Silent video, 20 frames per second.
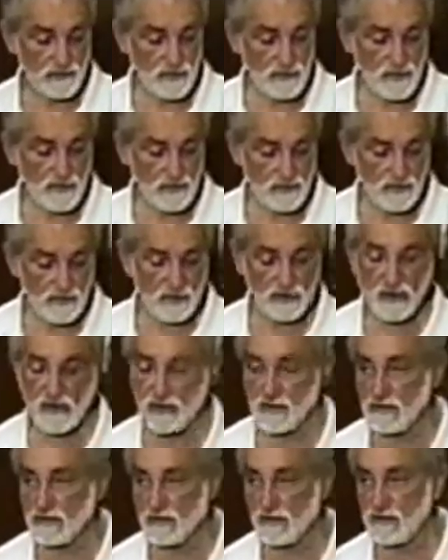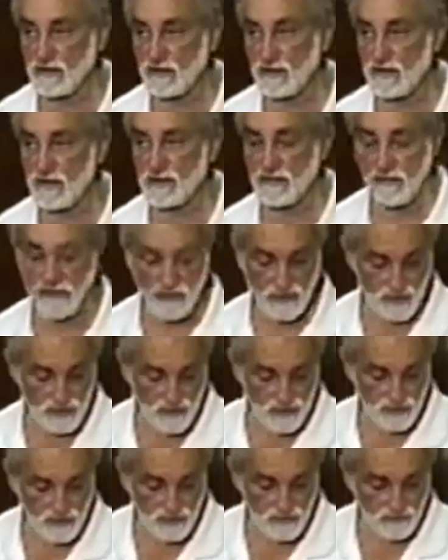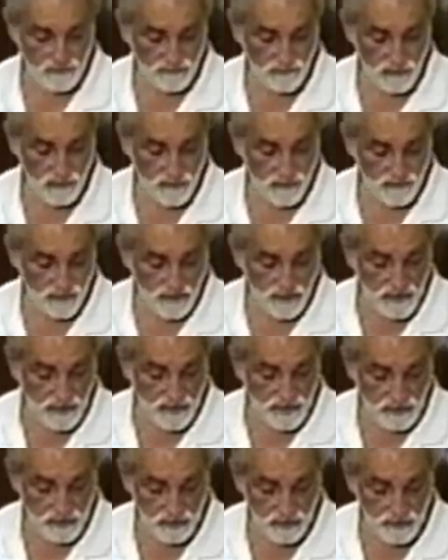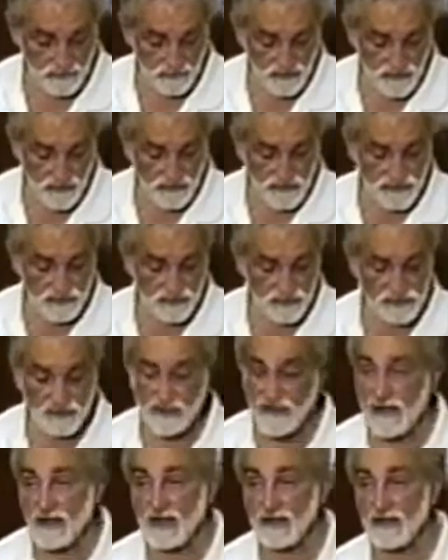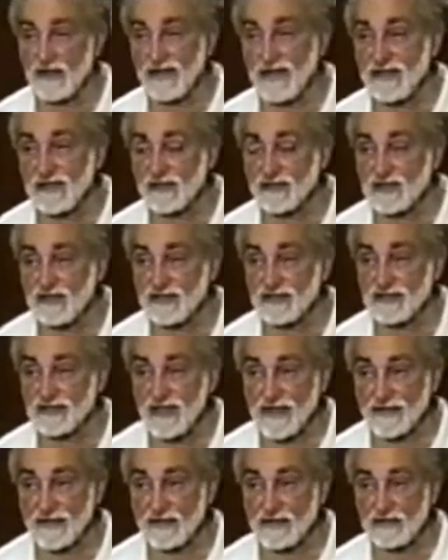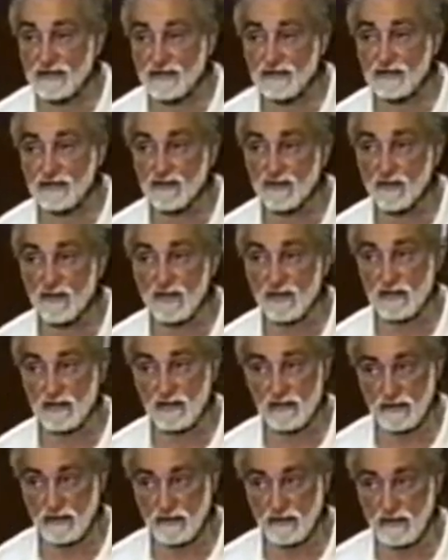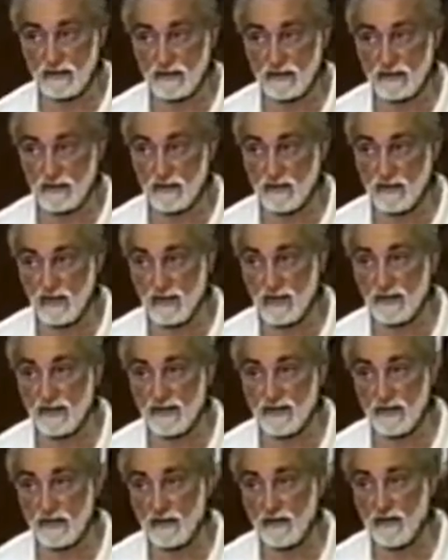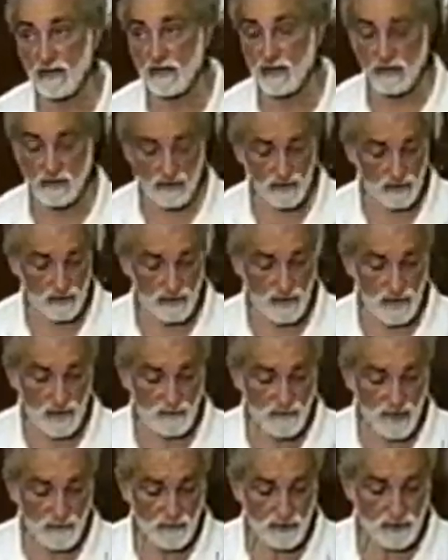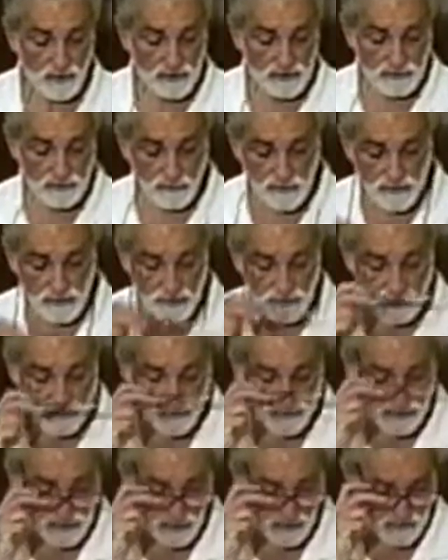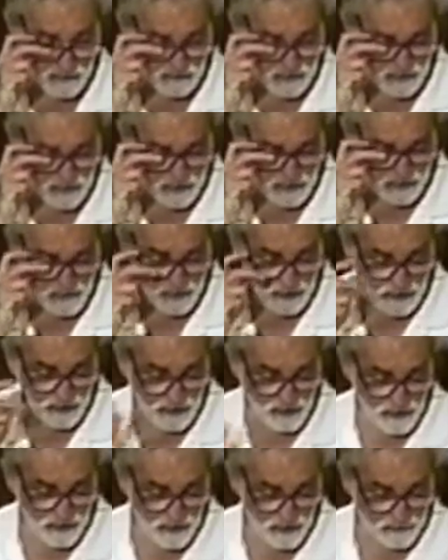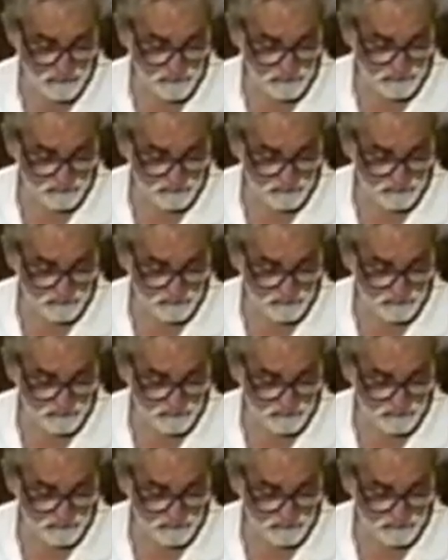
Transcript: no, okay, all right. Therefore, look, this is not an easy sentence to read. All right, and maybe you should read it yourself, but I'll read it again.